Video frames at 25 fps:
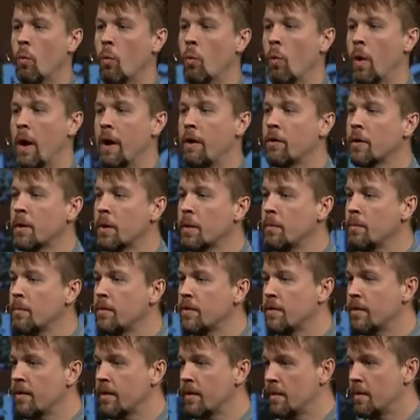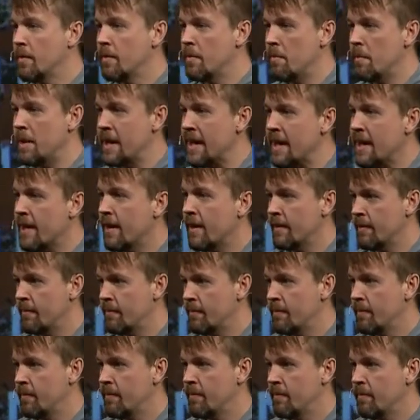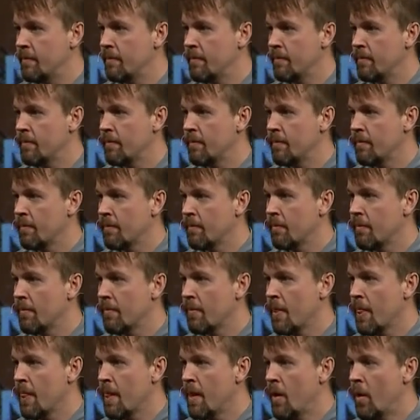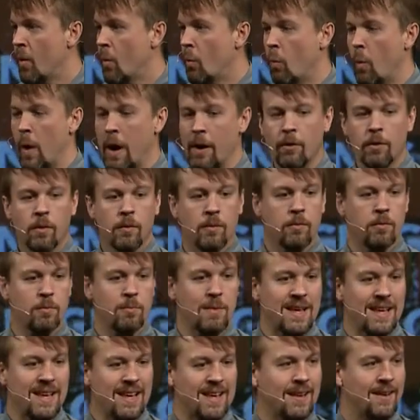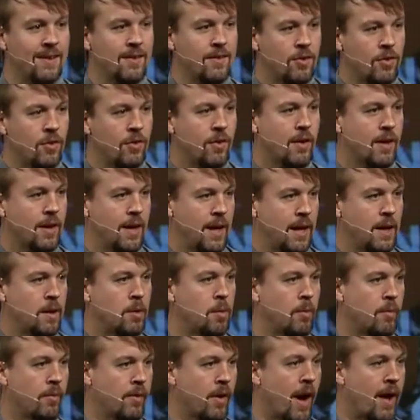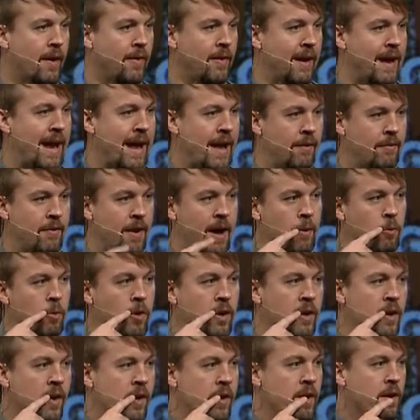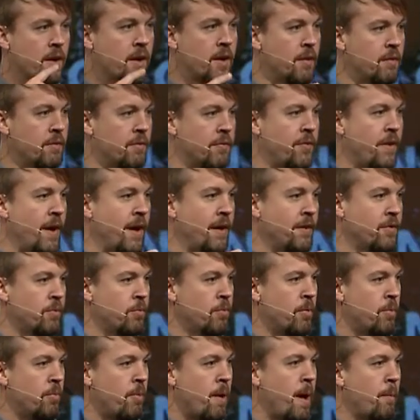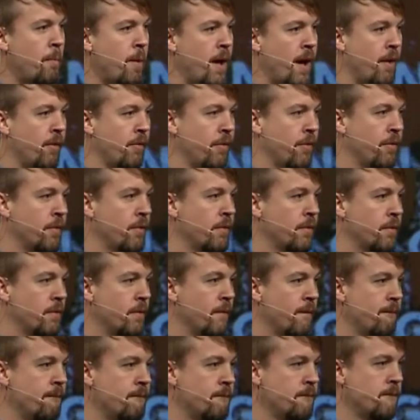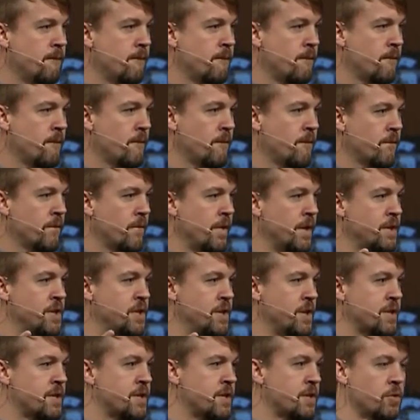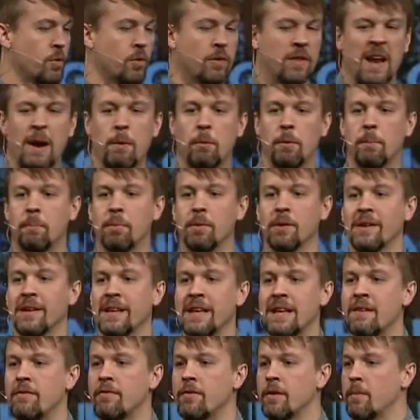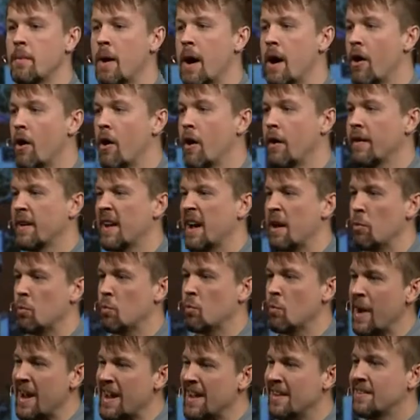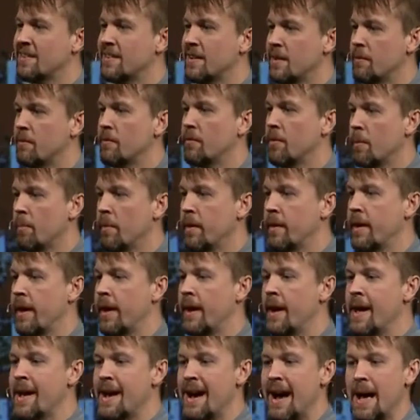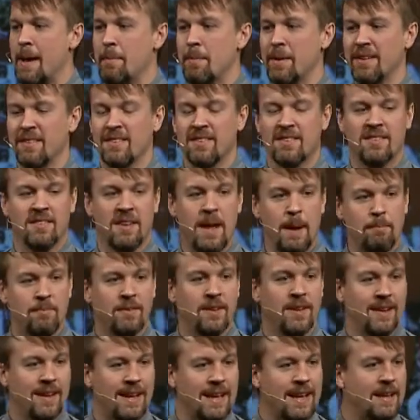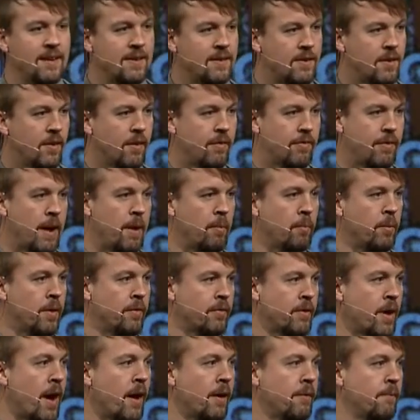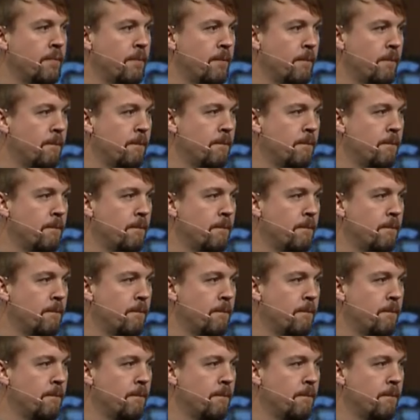welcomed me in, welcomed me into the kingdom of God. That if I would confess with my mouth that Jesus is Lord, that I would believe in my heart that God raised him from the dead, I'm accepted into the family of God.